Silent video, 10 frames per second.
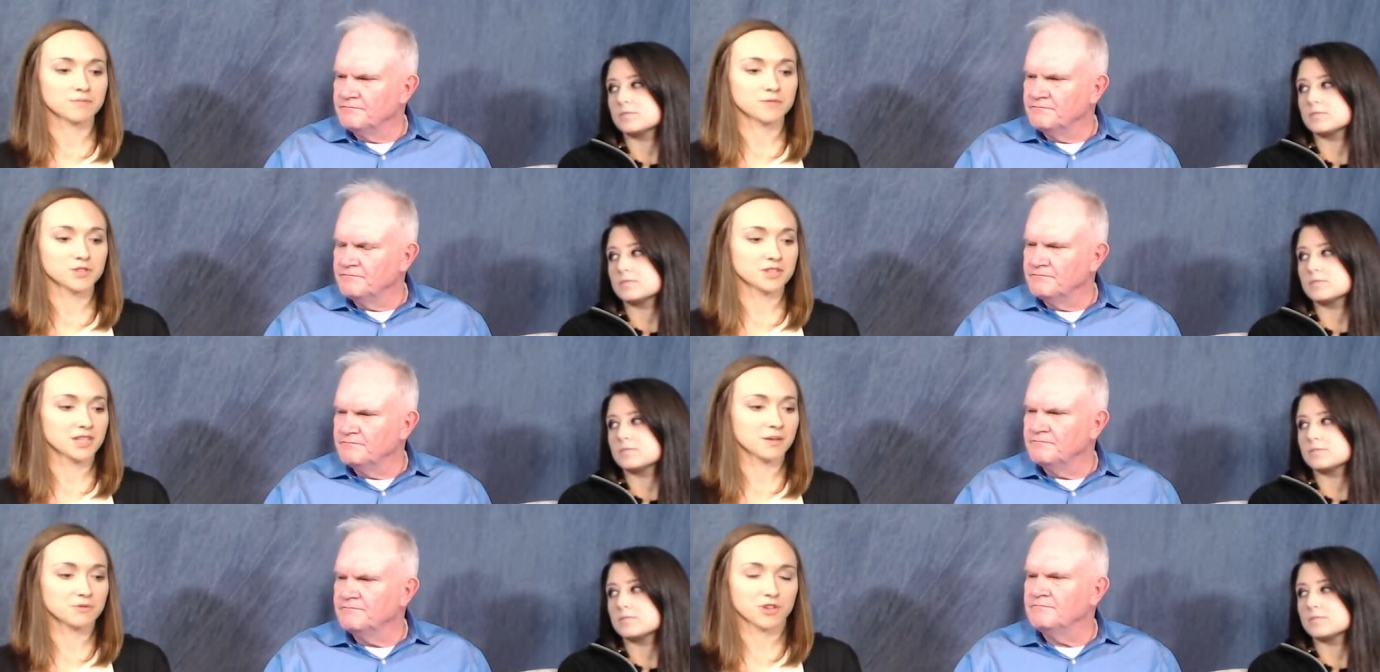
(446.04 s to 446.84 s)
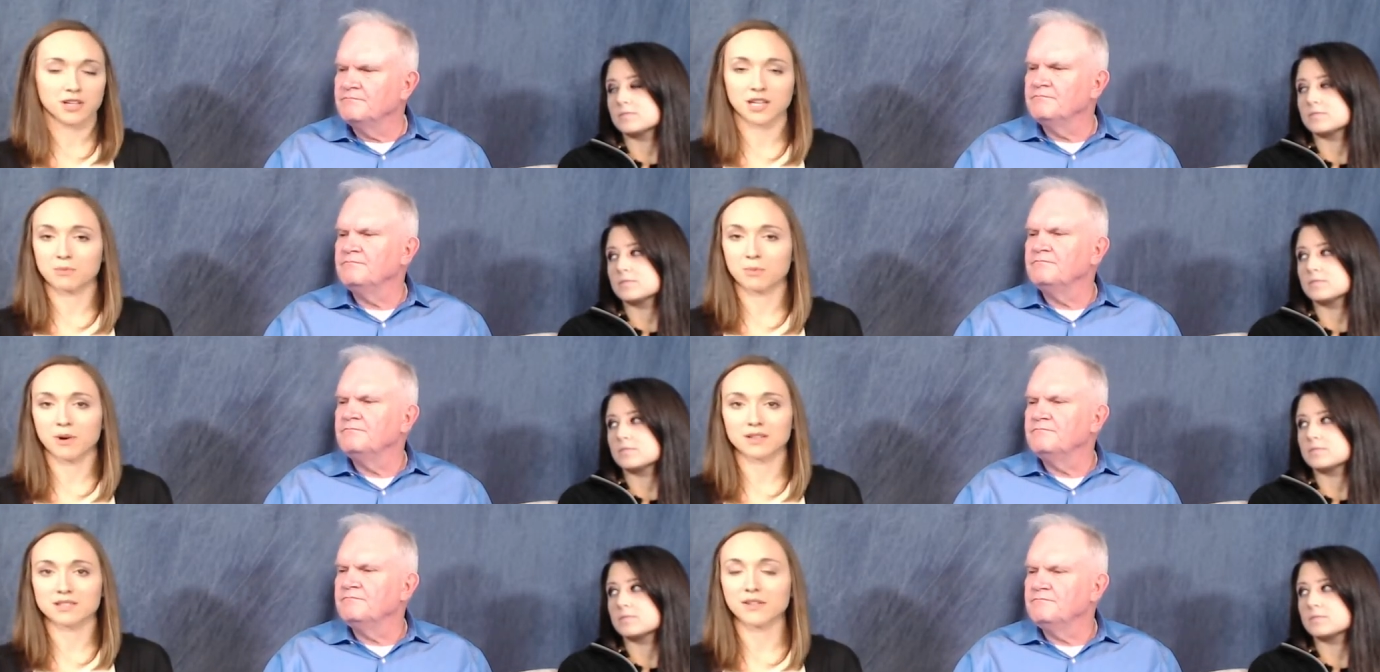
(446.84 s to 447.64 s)
Speaker 1: Just trying to keep a
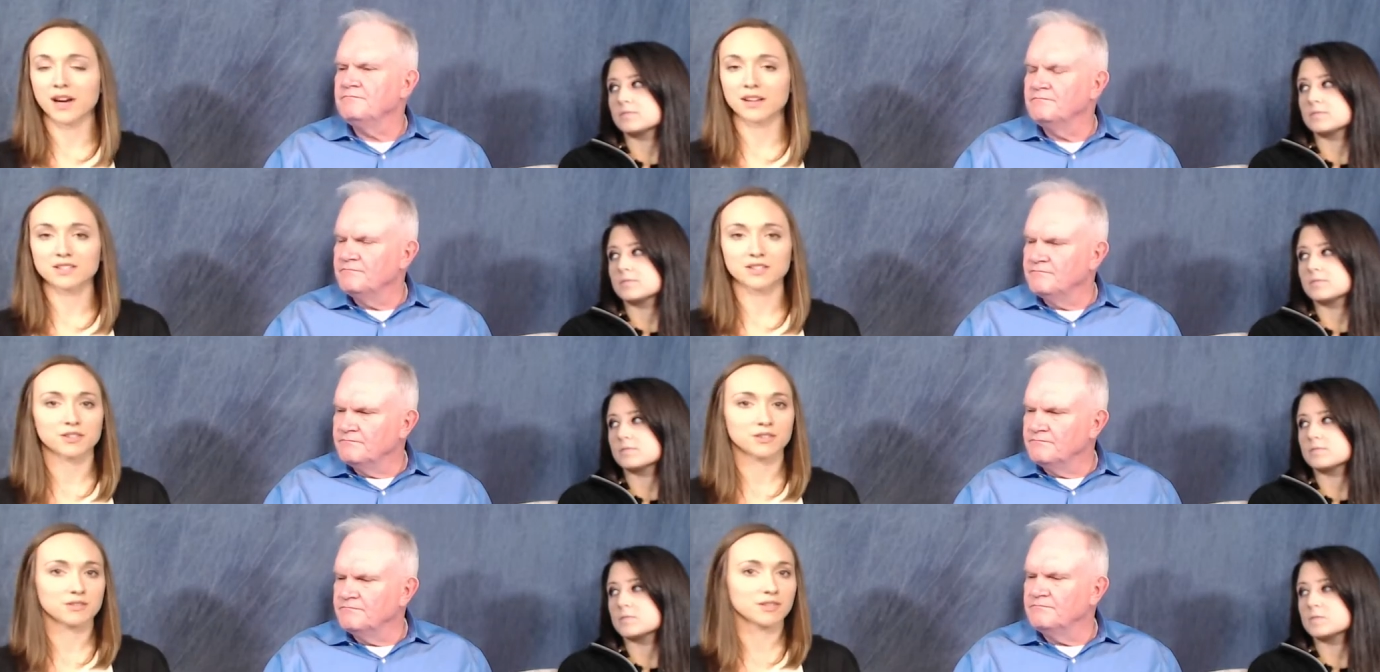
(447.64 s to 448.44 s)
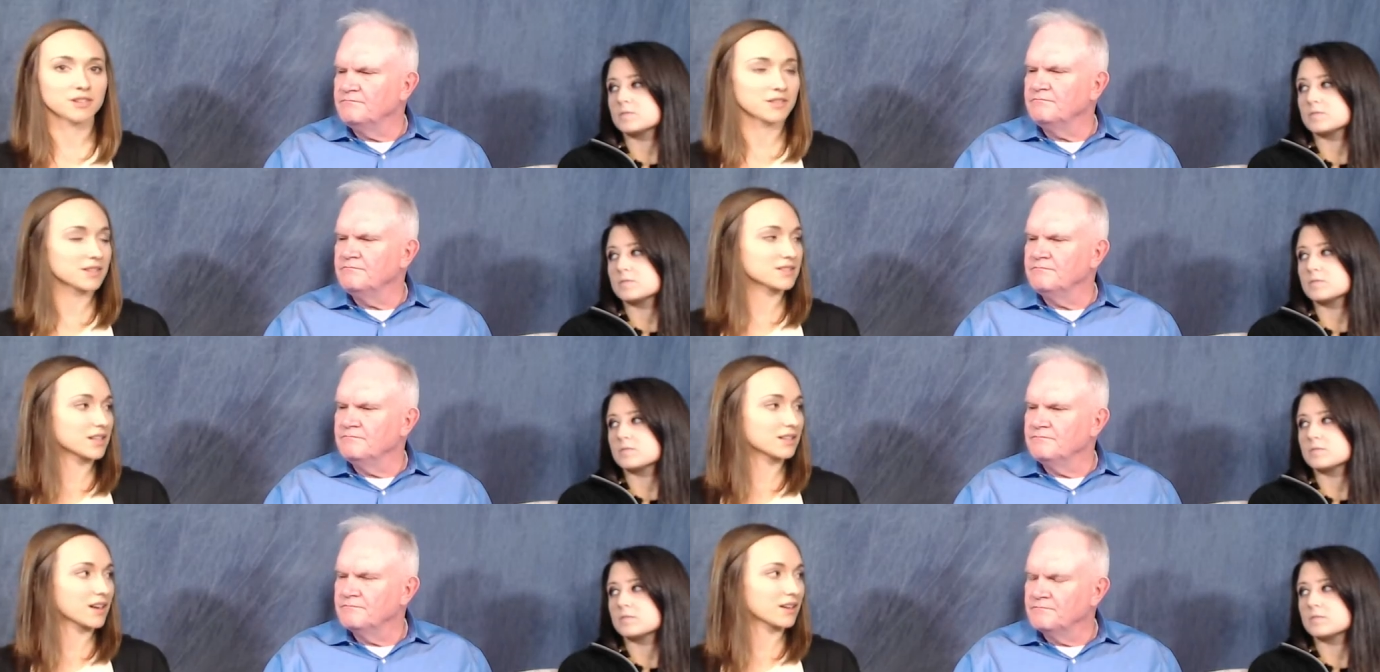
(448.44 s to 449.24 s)
positive attitude. You know, things
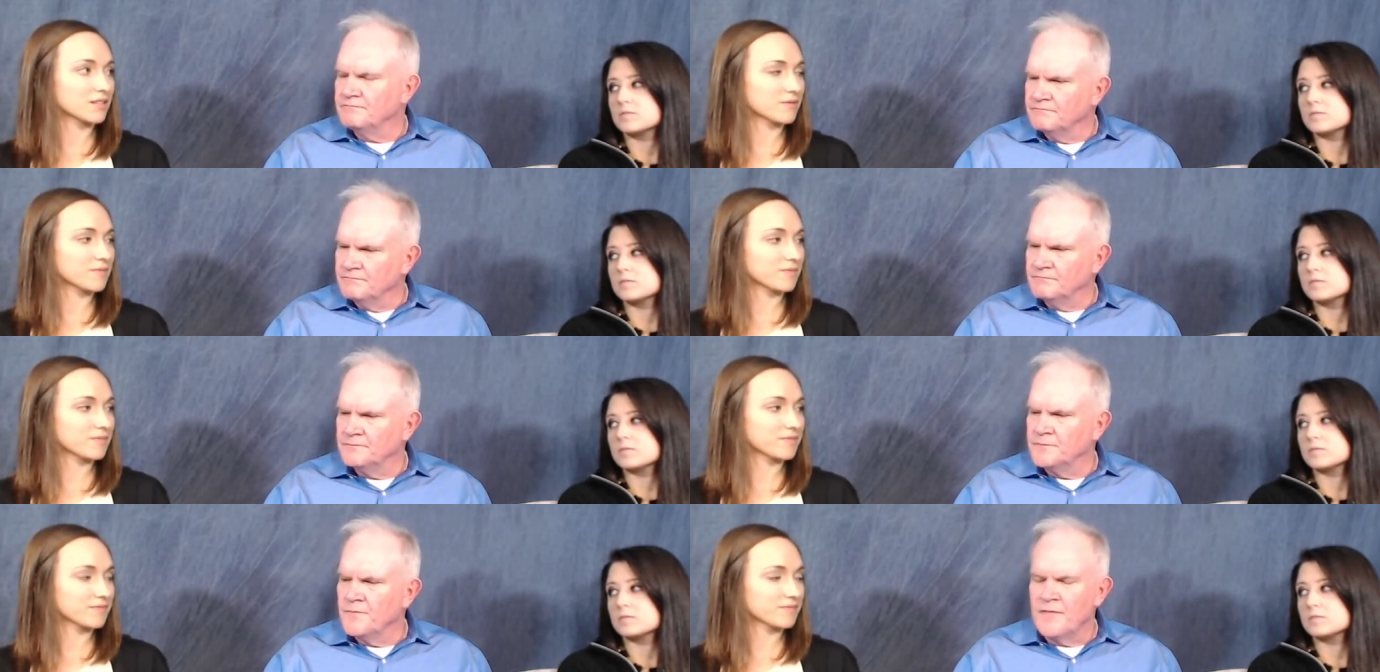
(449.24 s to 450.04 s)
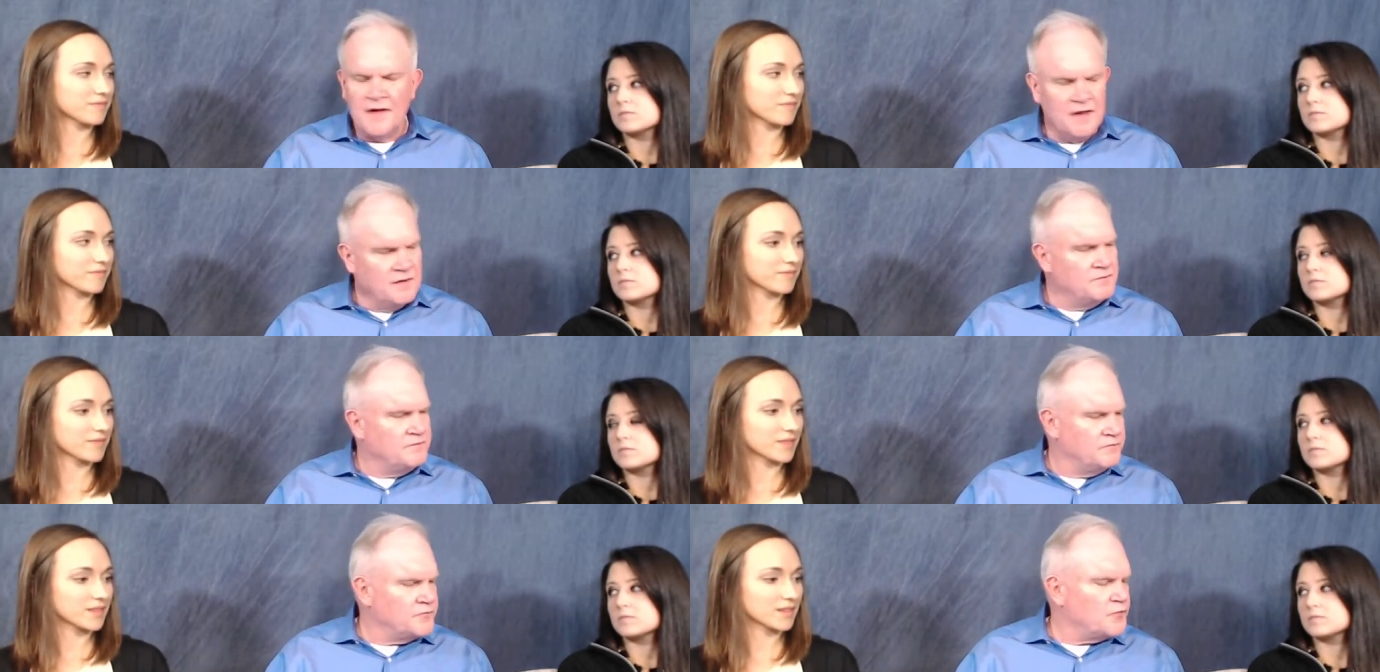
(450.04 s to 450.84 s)
like
Speaker 2: that. Mm-hmm.
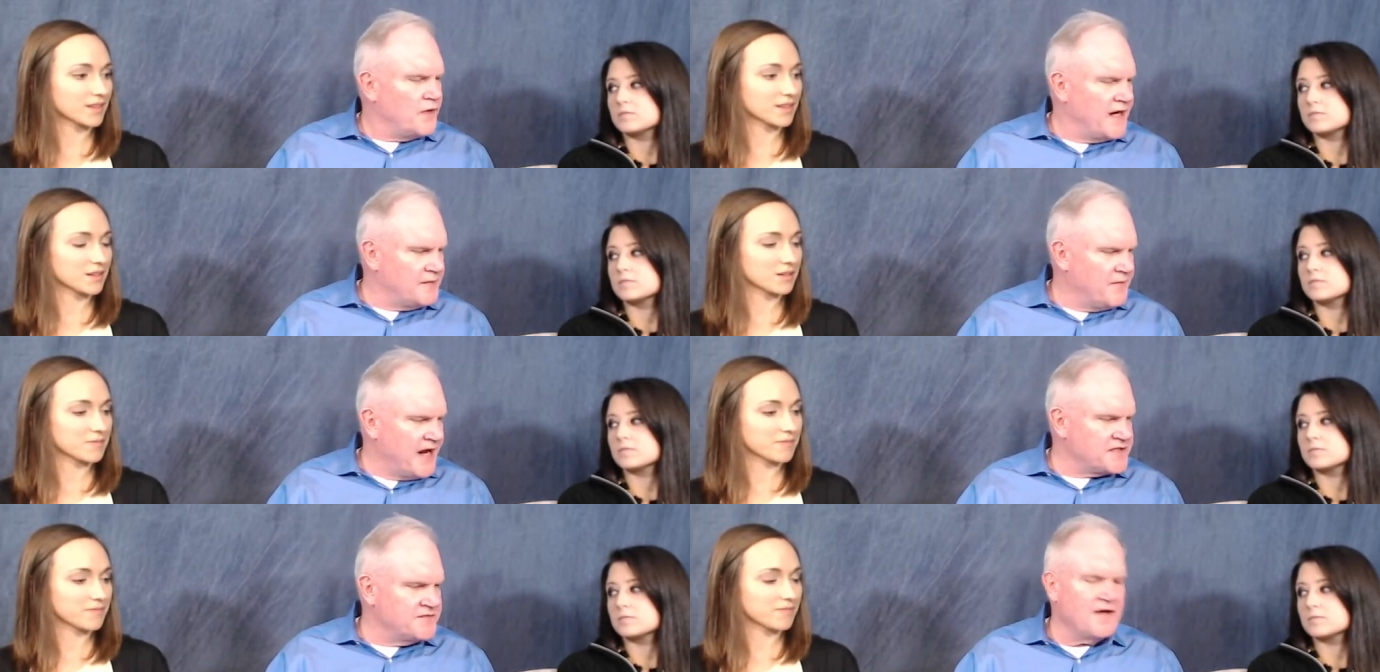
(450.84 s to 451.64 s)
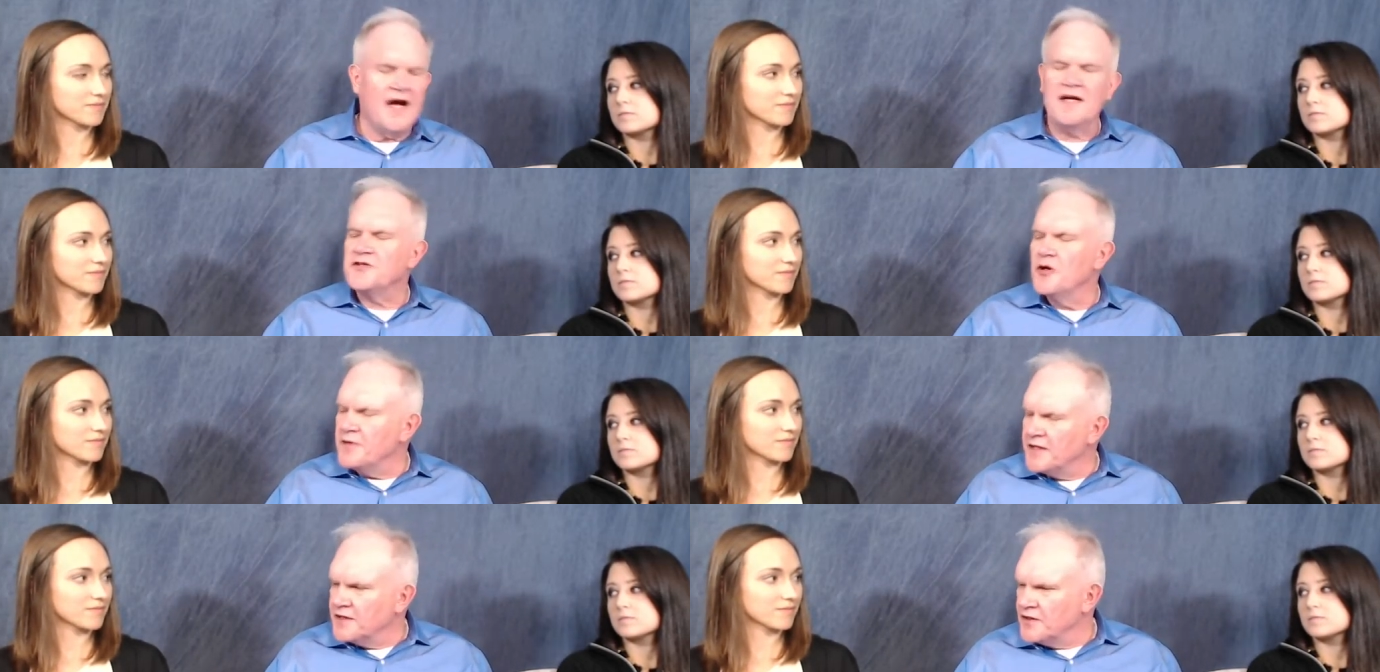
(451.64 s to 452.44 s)
Random acts of kindness,
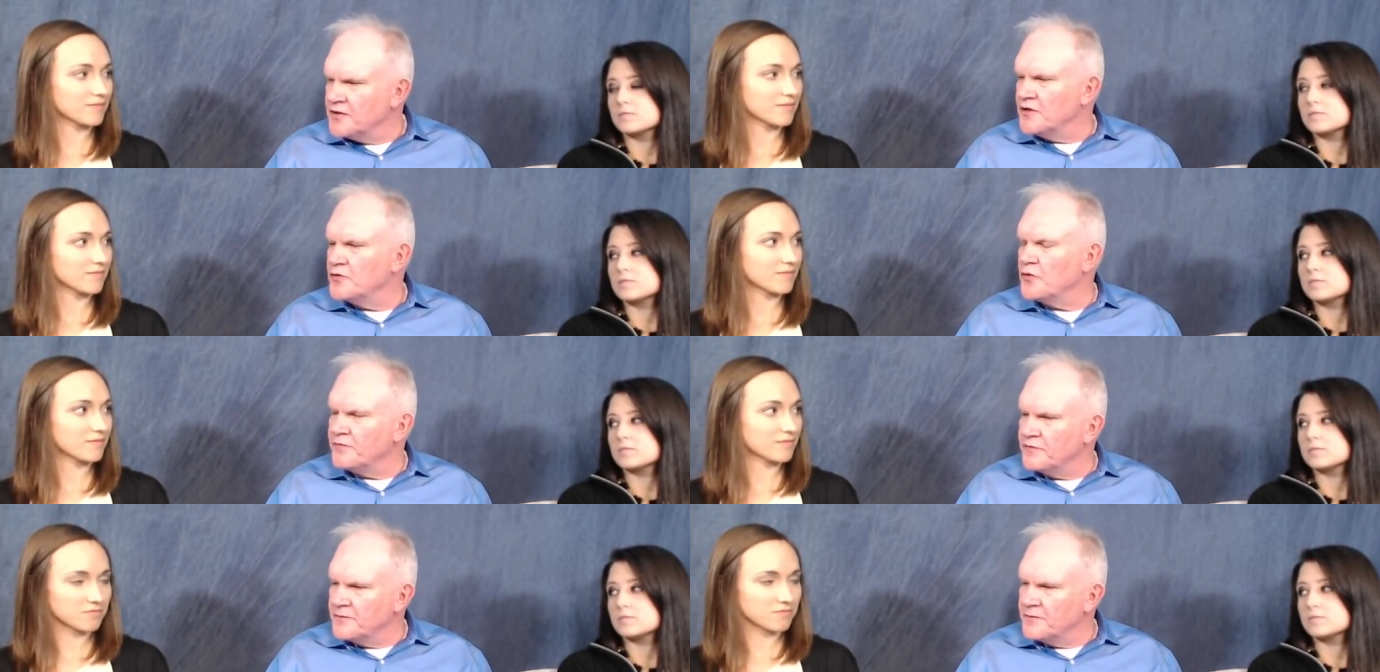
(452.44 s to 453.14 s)
opening a door for a